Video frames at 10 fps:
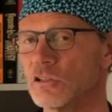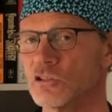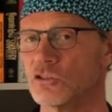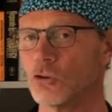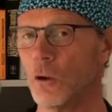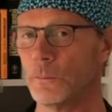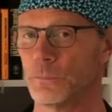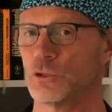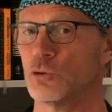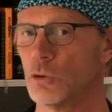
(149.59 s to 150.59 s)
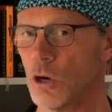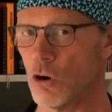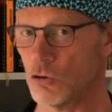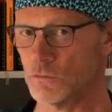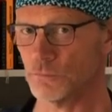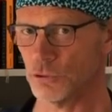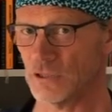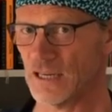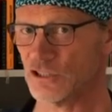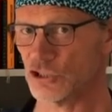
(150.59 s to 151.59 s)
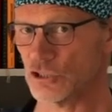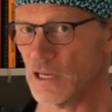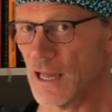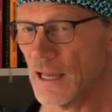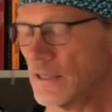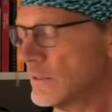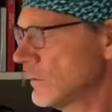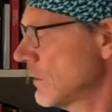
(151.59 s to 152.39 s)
stop your own production line